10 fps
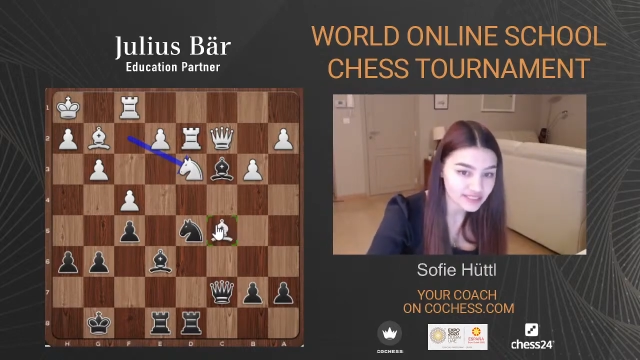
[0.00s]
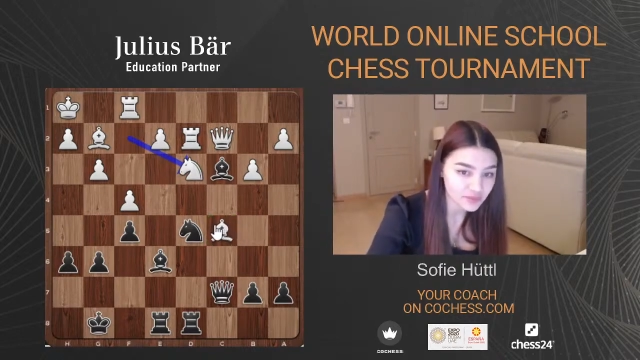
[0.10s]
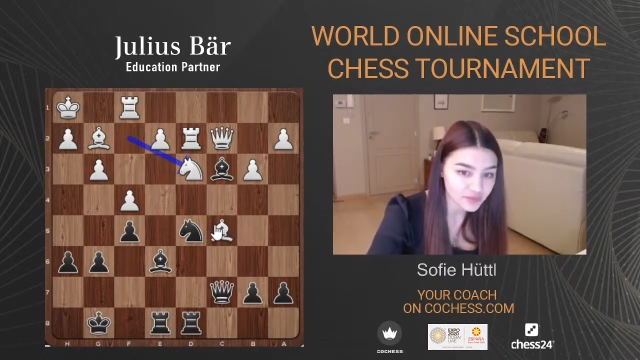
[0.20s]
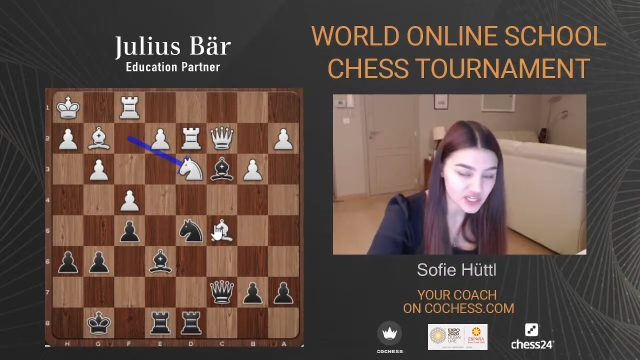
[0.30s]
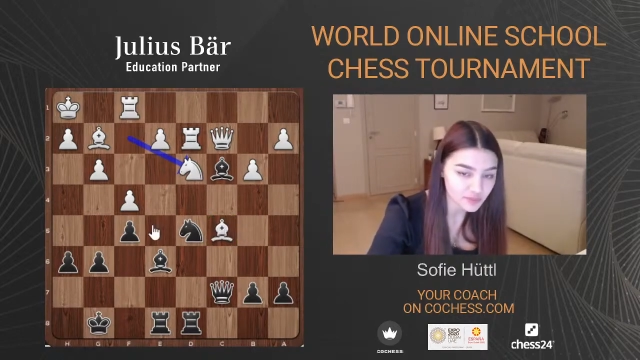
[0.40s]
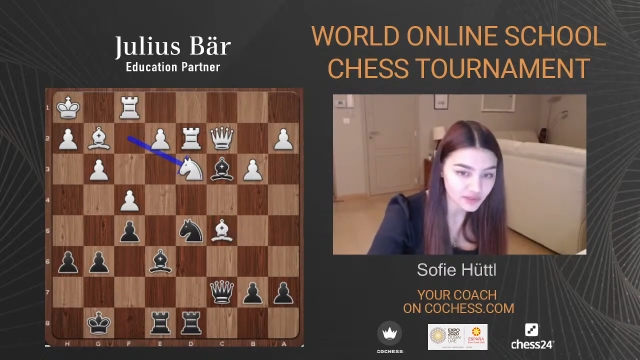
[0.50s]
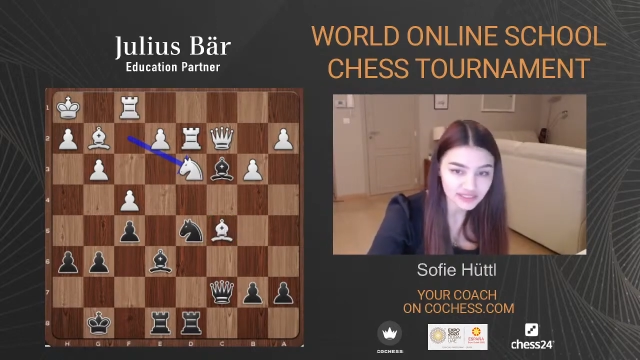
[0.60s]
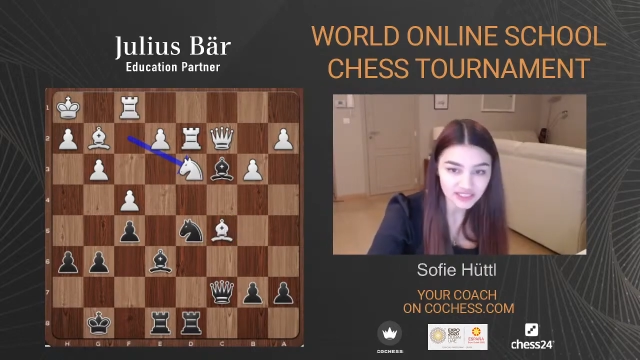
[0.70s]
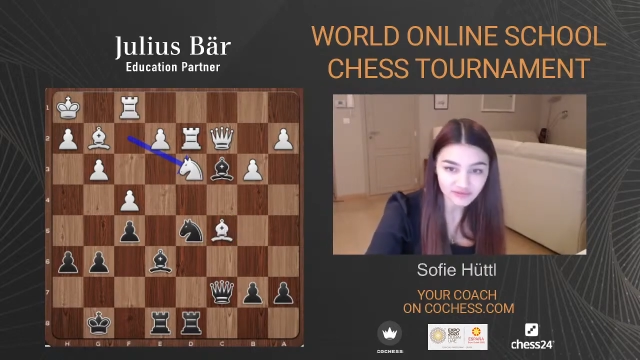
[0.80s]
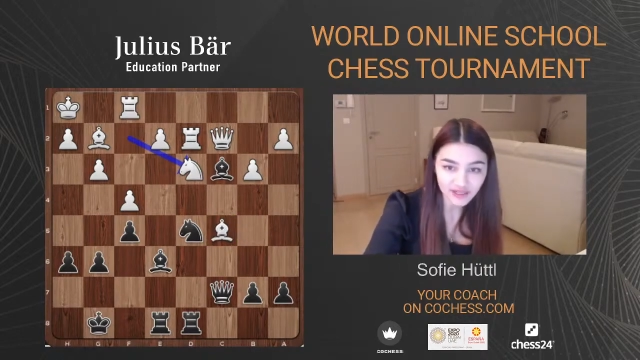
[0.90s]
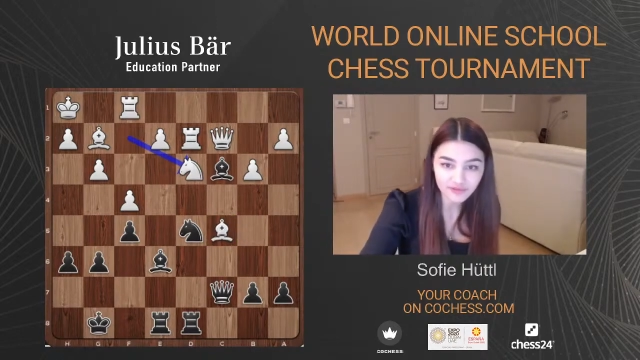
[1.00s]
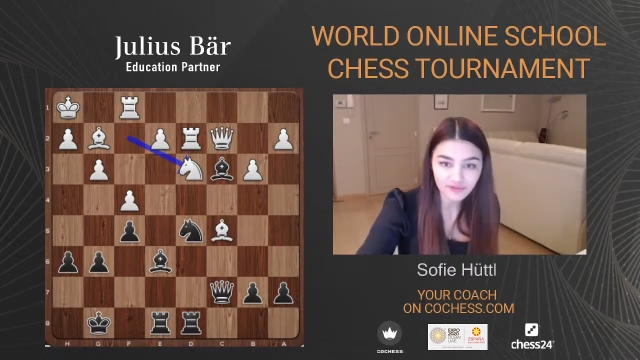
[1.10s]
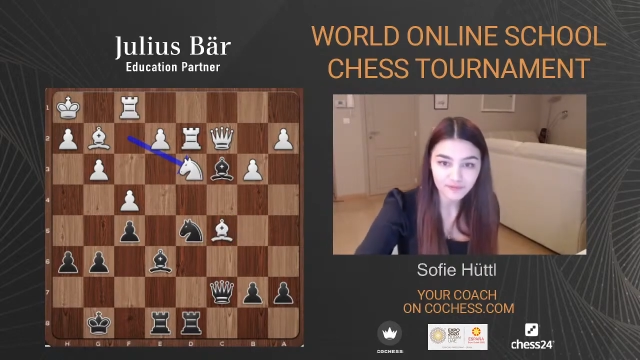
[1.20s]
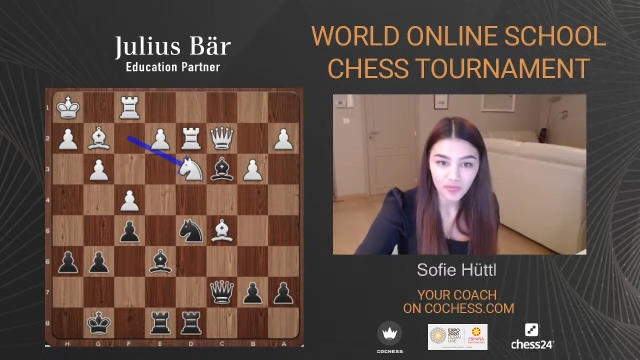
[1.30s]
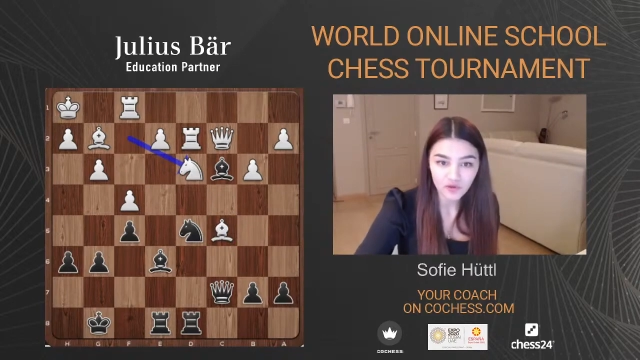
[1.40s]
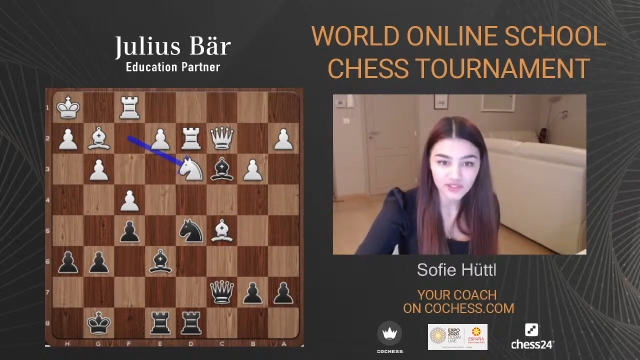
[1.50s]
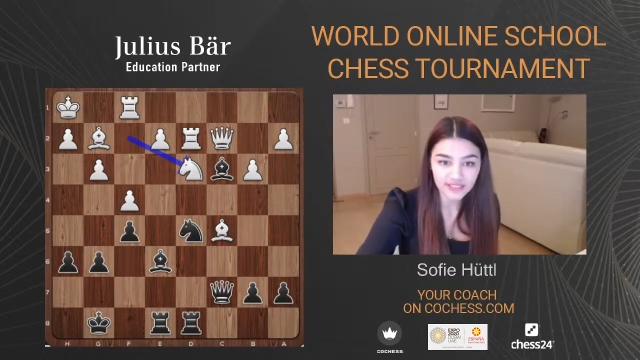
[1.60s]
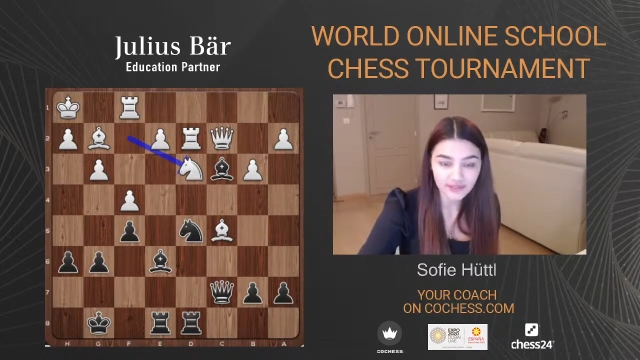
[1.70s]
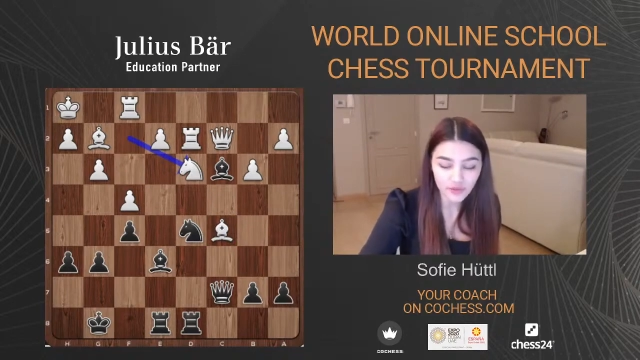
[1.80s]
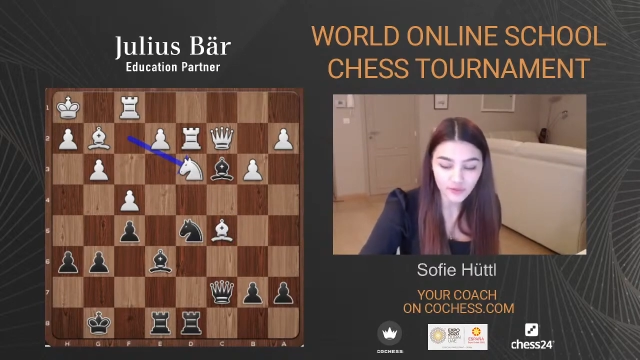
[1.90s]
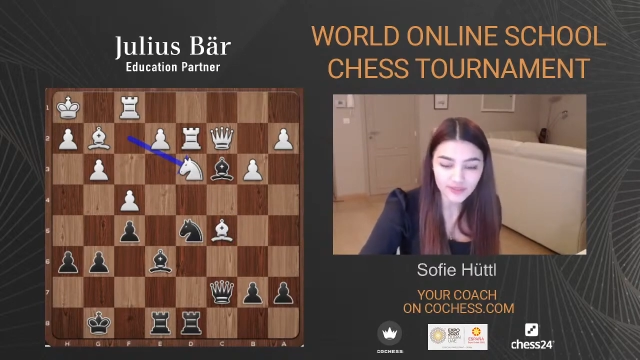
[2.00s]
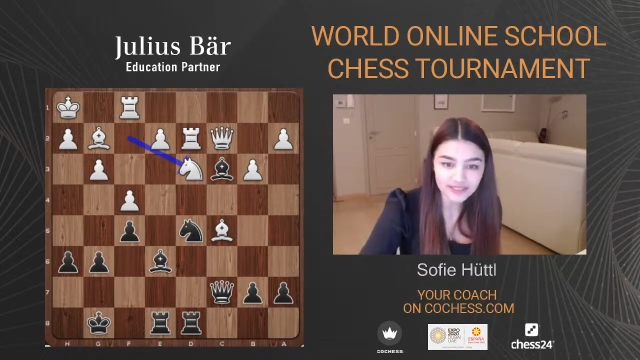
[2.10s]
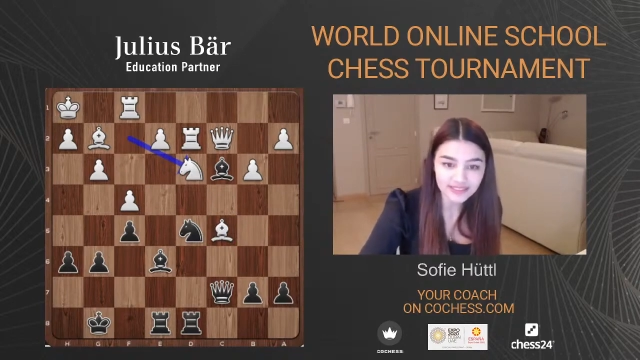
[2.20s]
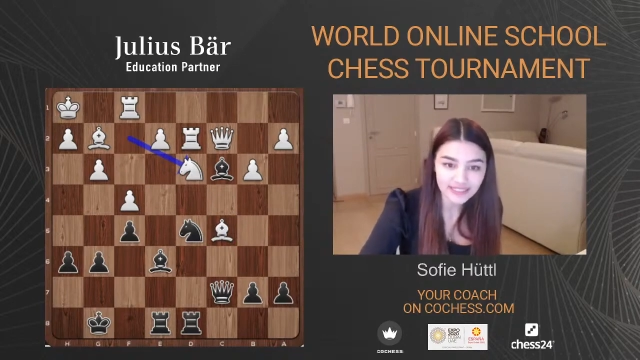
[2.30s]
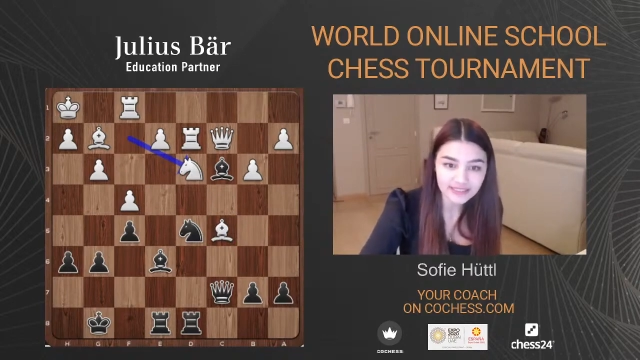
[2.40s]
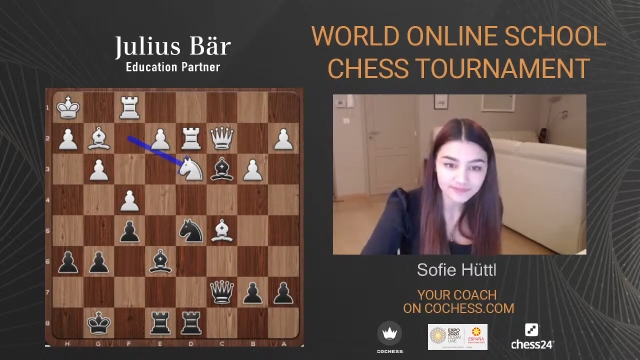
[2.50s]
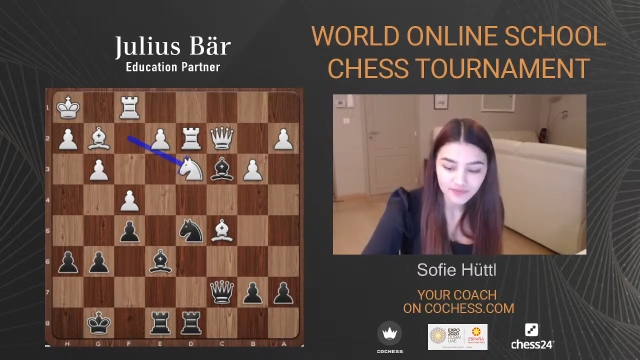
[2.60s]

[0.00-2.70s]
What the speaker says: the bishop on c5, so knight d3 instead.